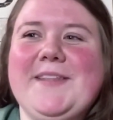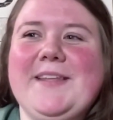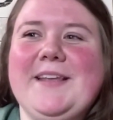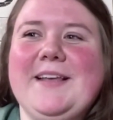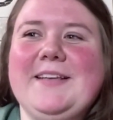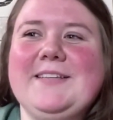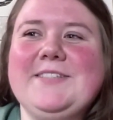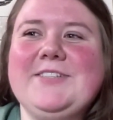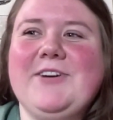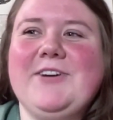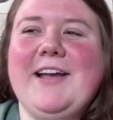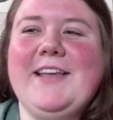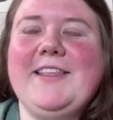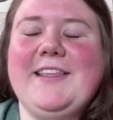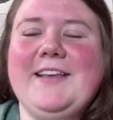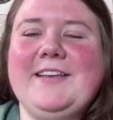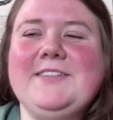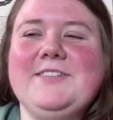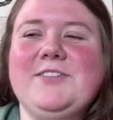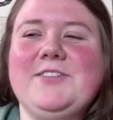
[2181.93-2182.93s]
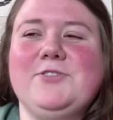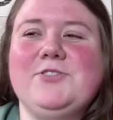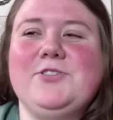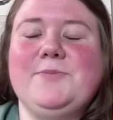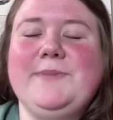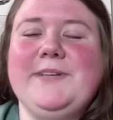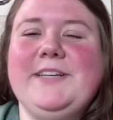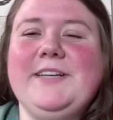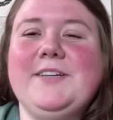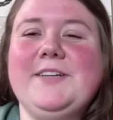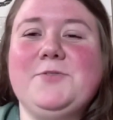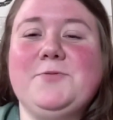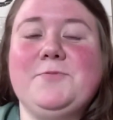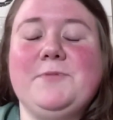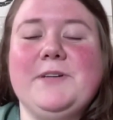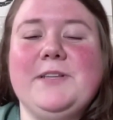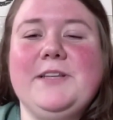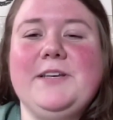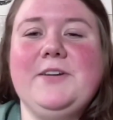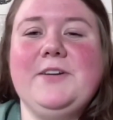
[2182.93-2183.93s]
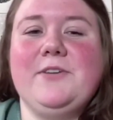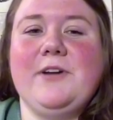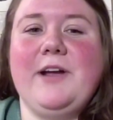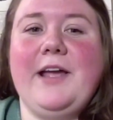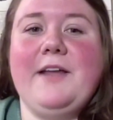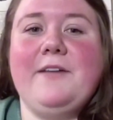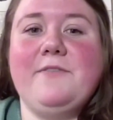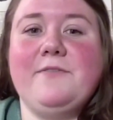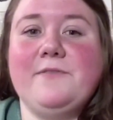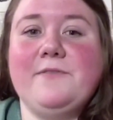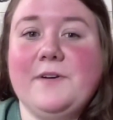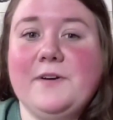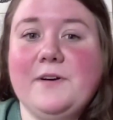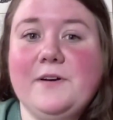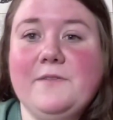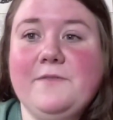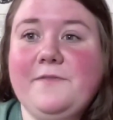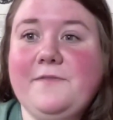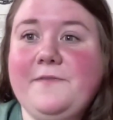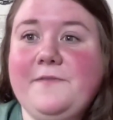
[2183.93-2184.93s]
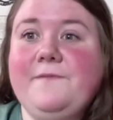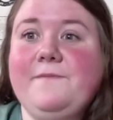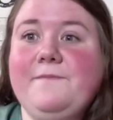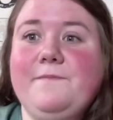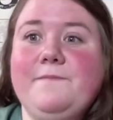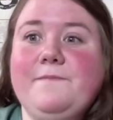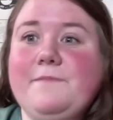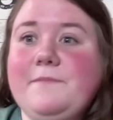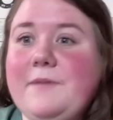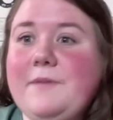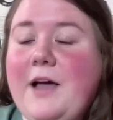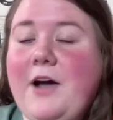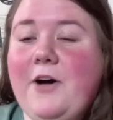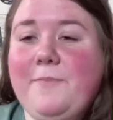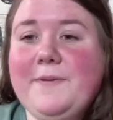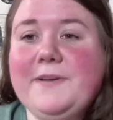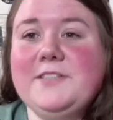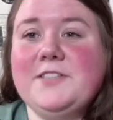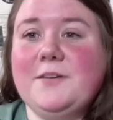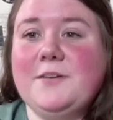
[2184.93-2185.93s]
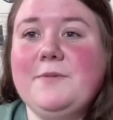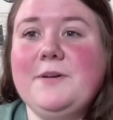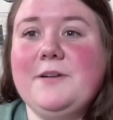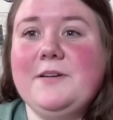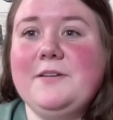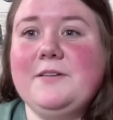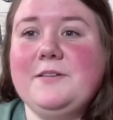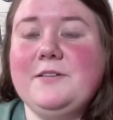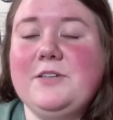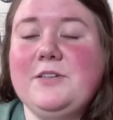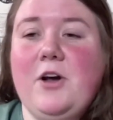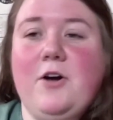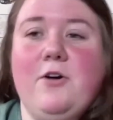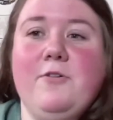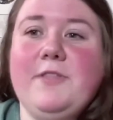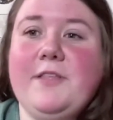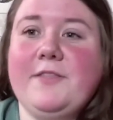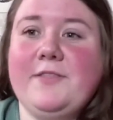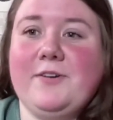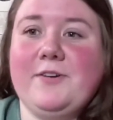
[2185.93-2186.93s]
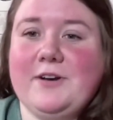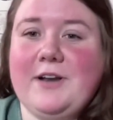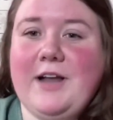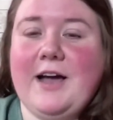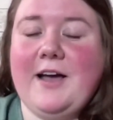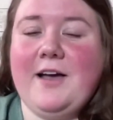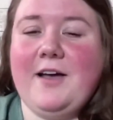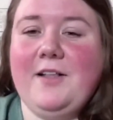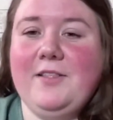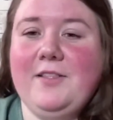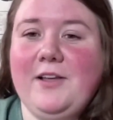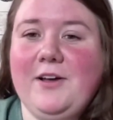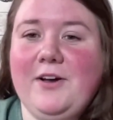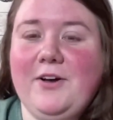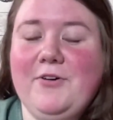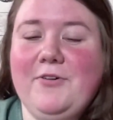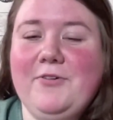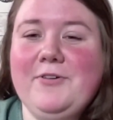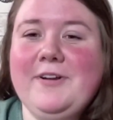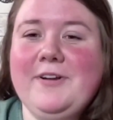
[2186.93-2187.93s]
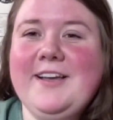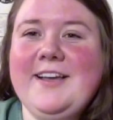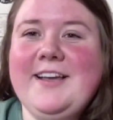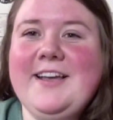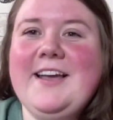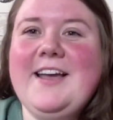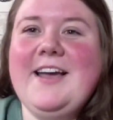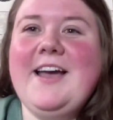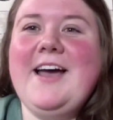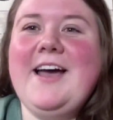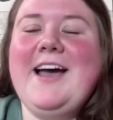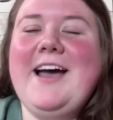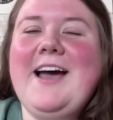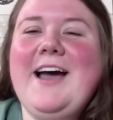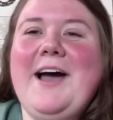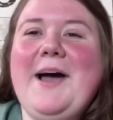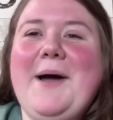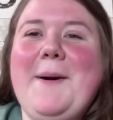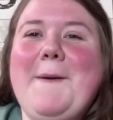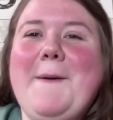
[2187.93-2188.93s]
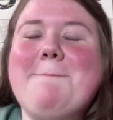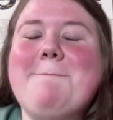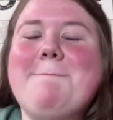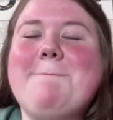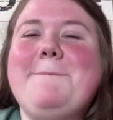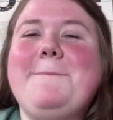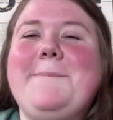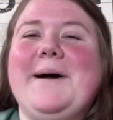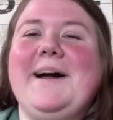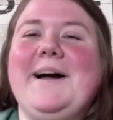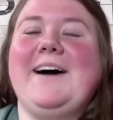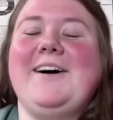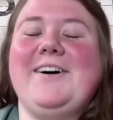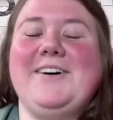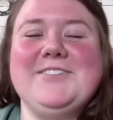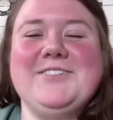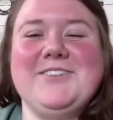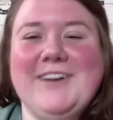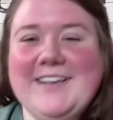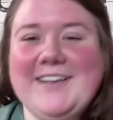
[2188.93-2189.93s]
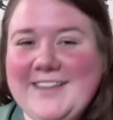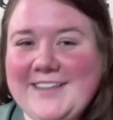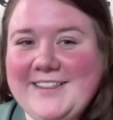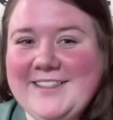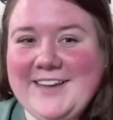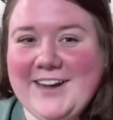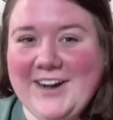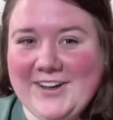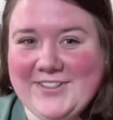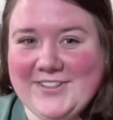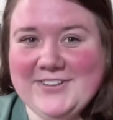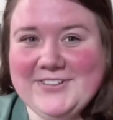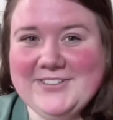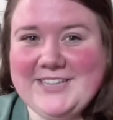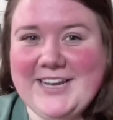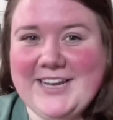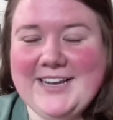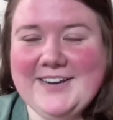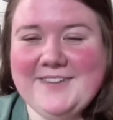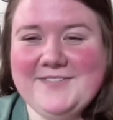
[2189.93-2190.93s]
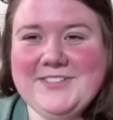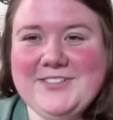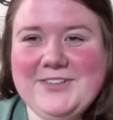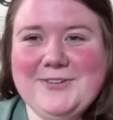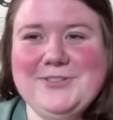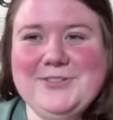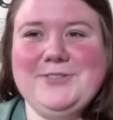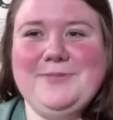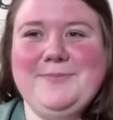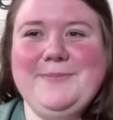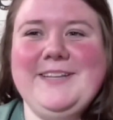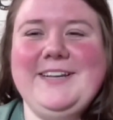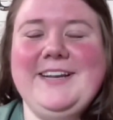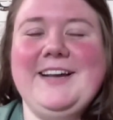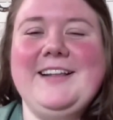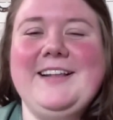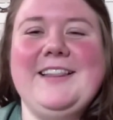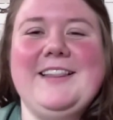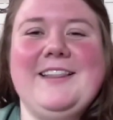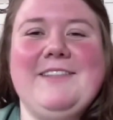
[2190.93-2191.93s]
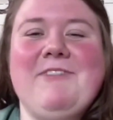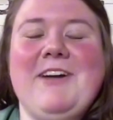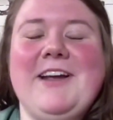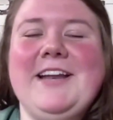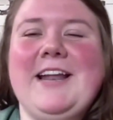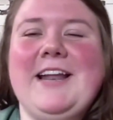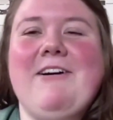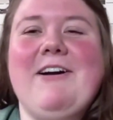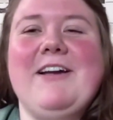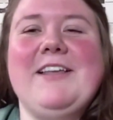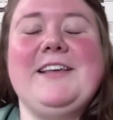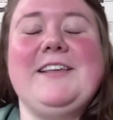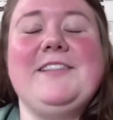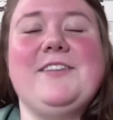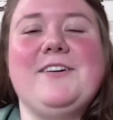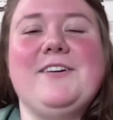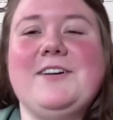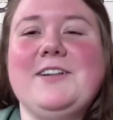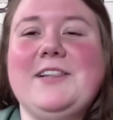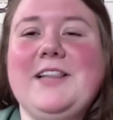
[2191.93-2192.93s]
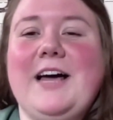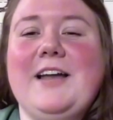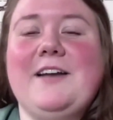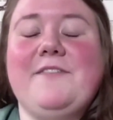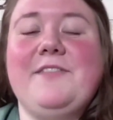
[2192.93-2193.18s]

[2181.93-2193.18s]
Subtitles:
So I think social media is really great for helping someone know that they're not alone. But also, I think the other side of social media right now, I think there are a lot of